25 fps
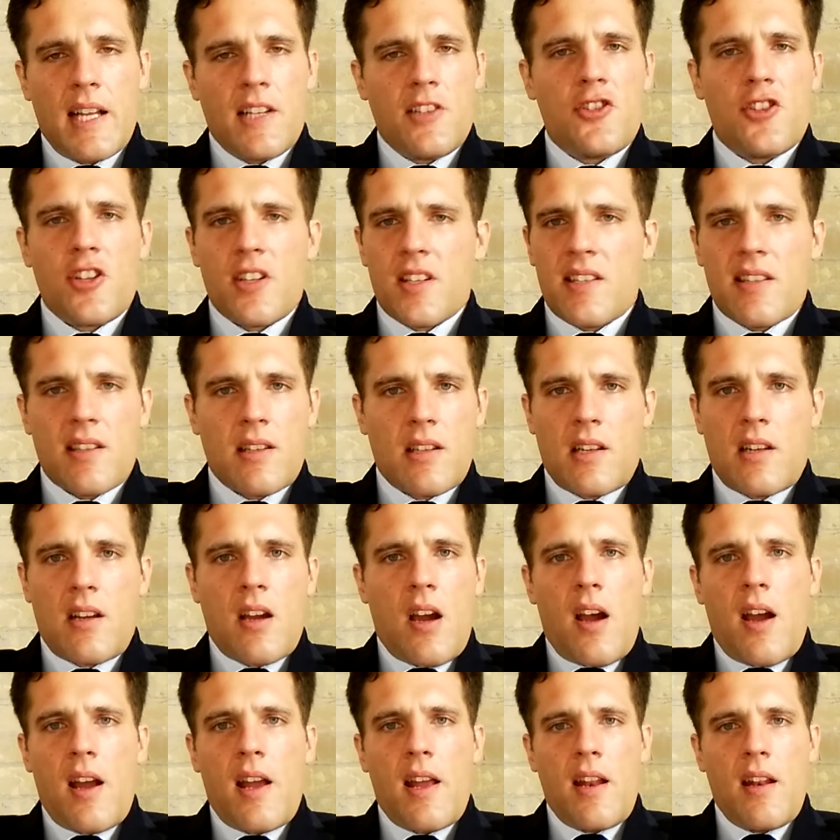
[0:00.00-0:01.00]
just
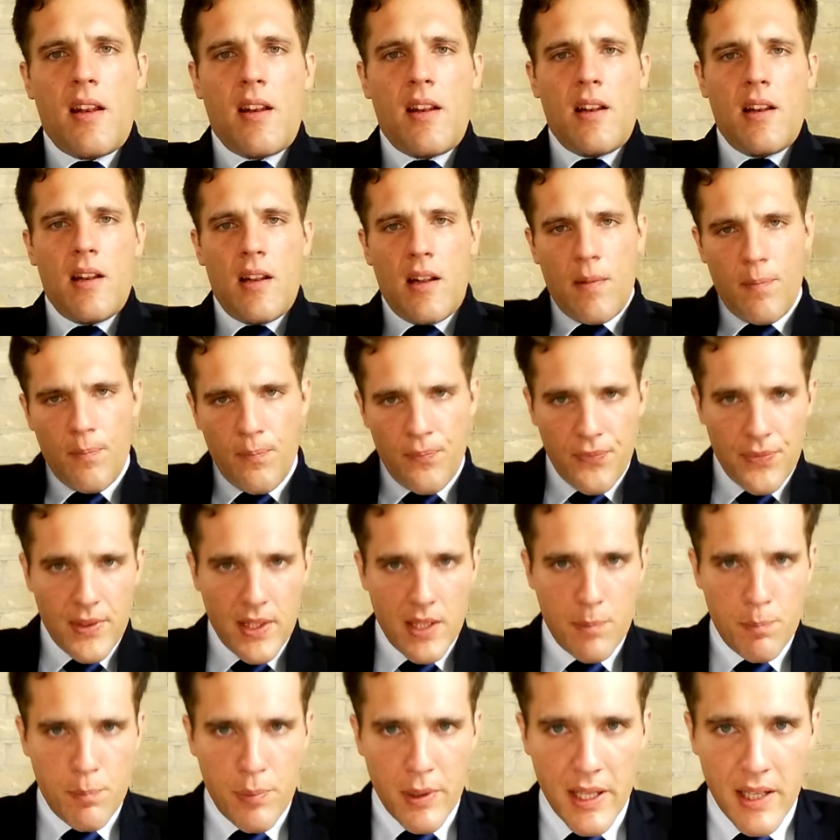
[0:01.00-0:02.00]
been
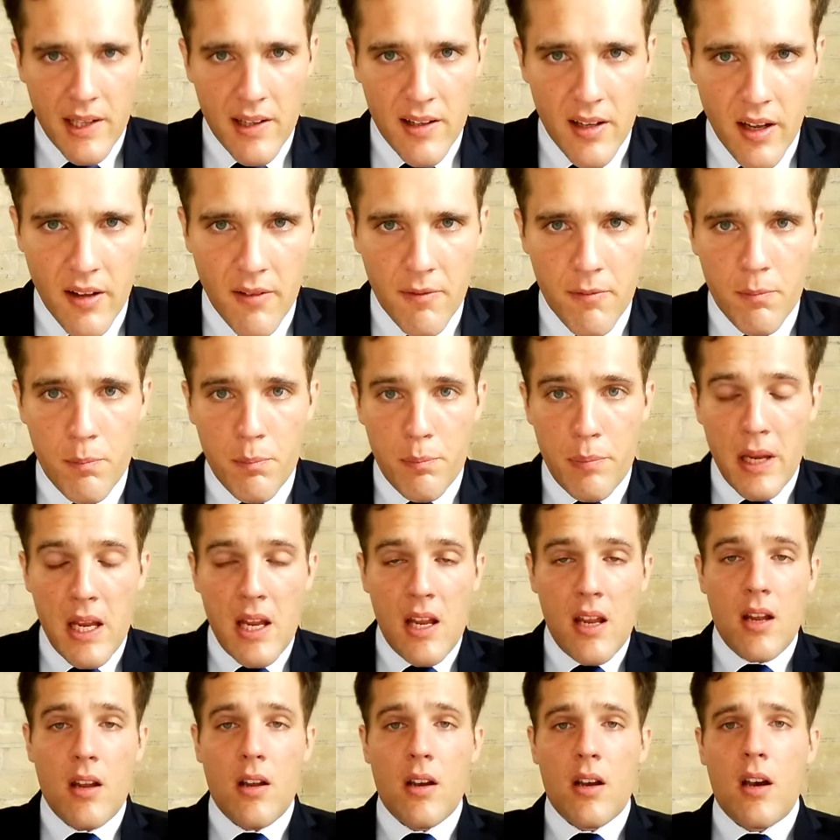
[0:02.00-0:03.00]
done
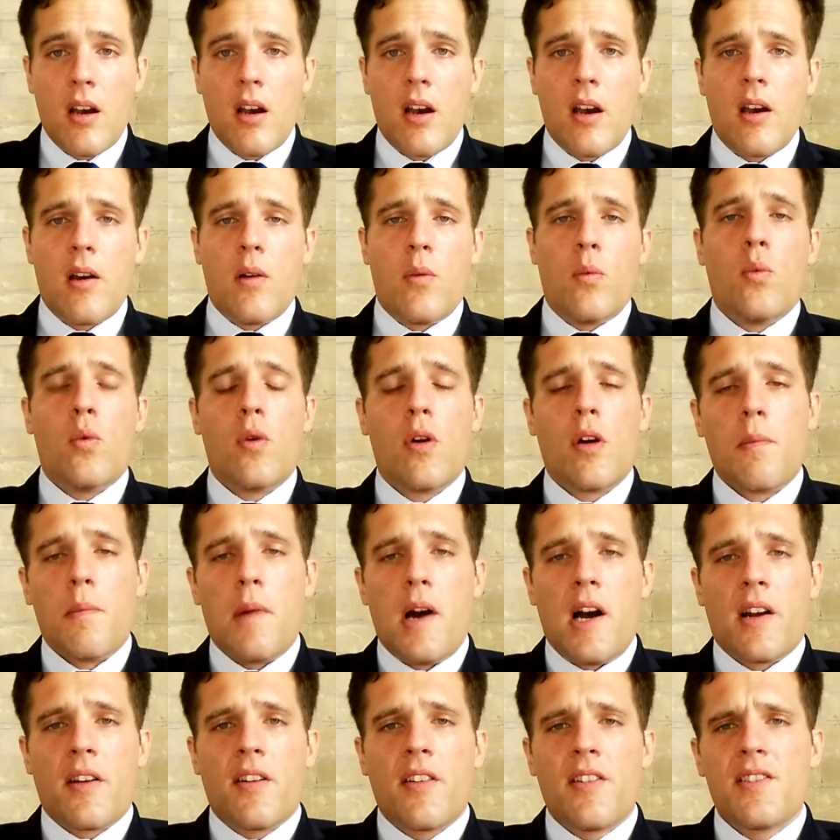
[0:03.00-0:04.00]
being
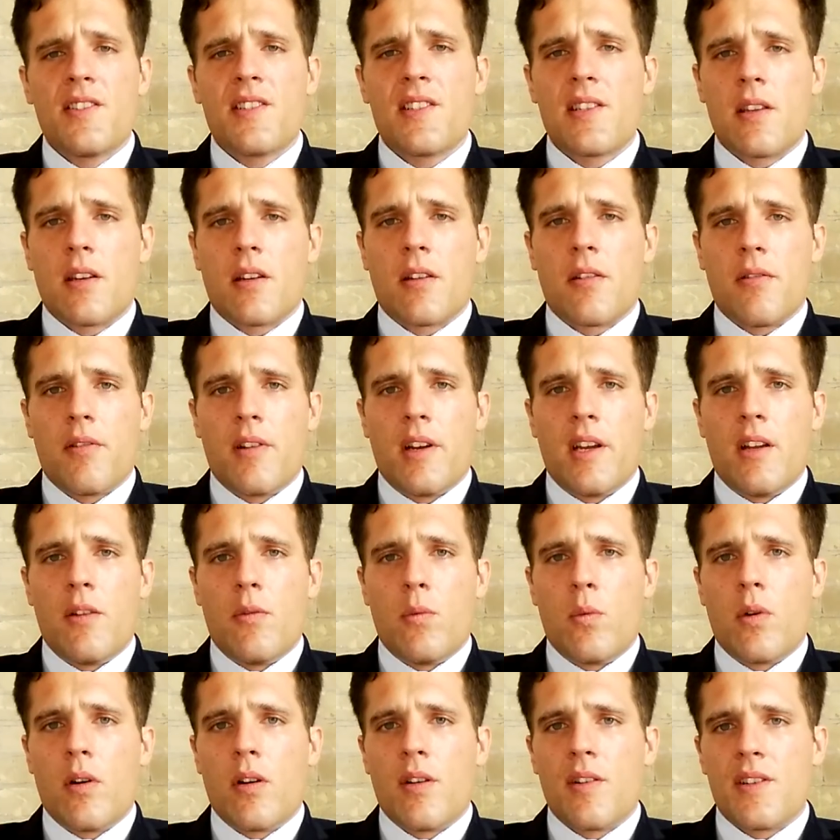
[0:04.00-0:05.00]
warmongers. The
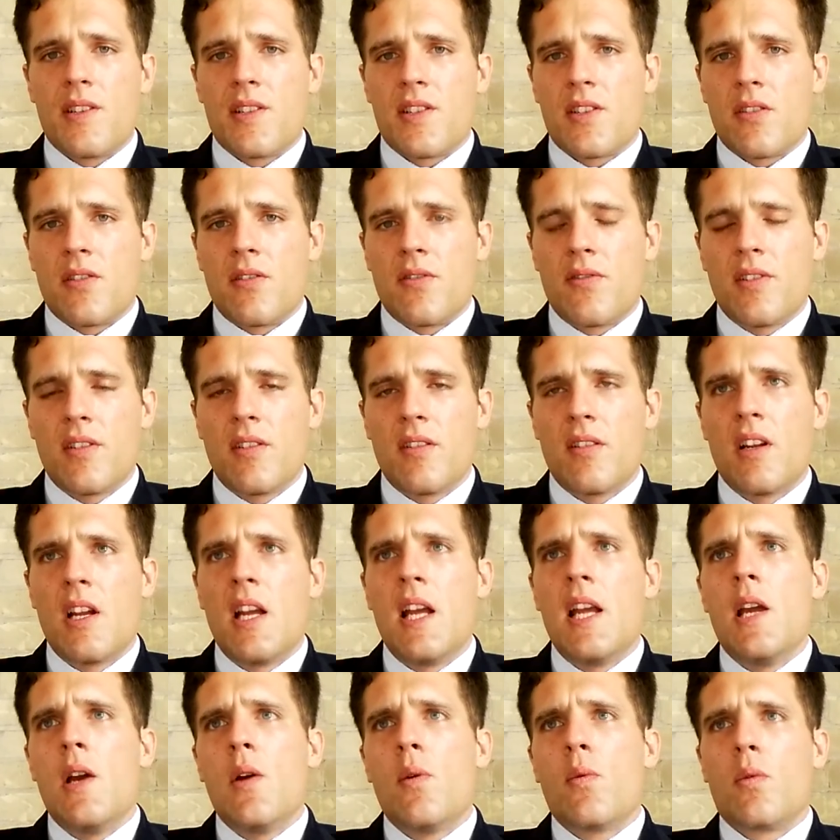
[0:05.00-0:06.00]
Korean War is over.
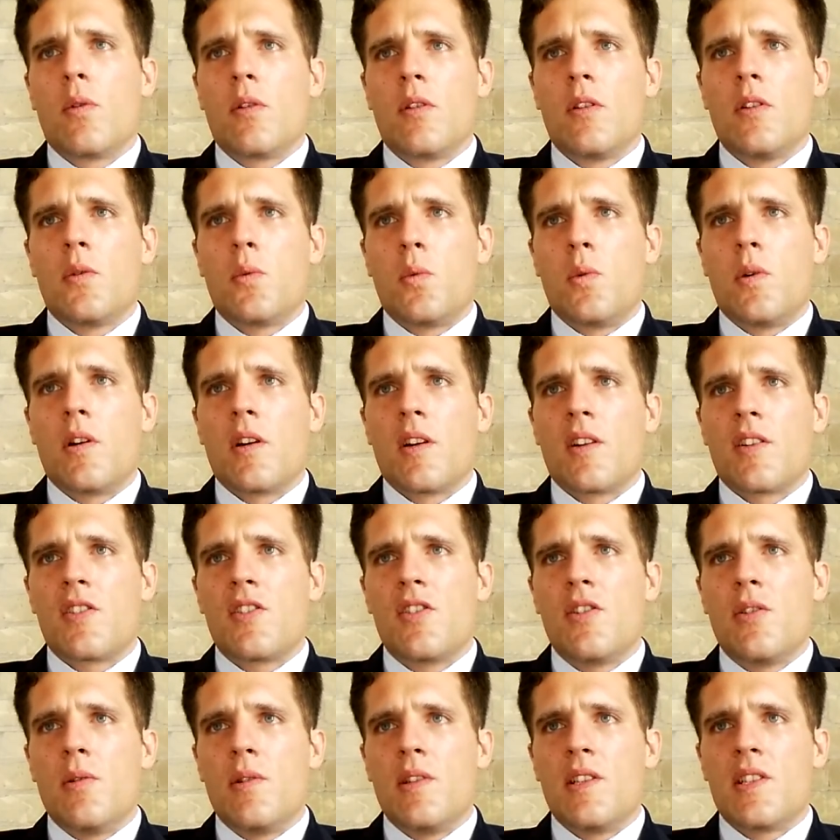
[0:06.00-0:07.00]
World War
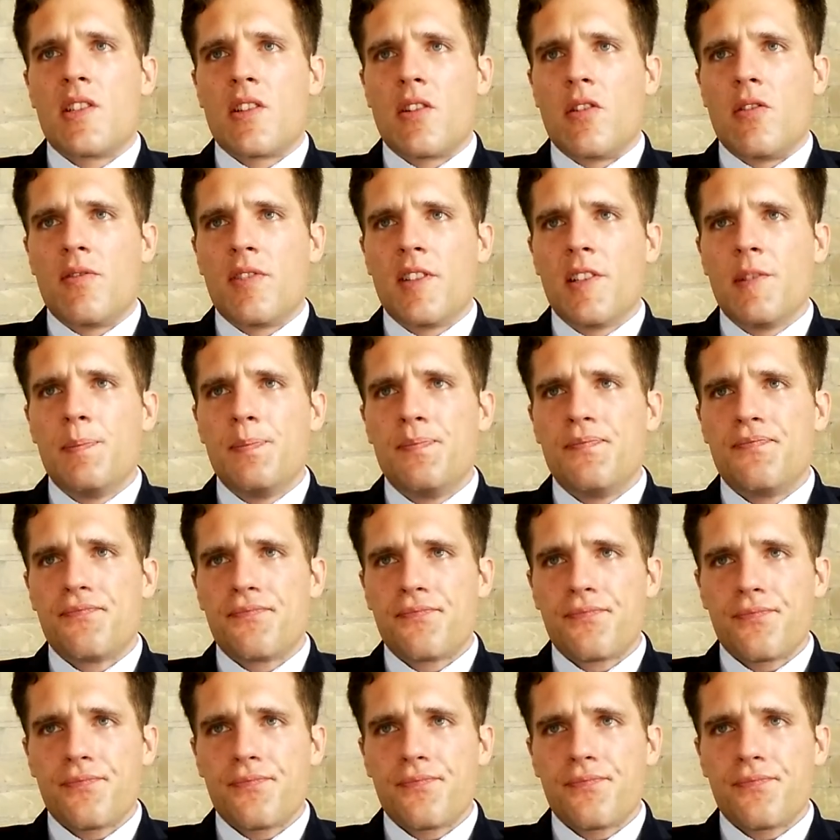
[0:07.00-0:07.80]
II is over.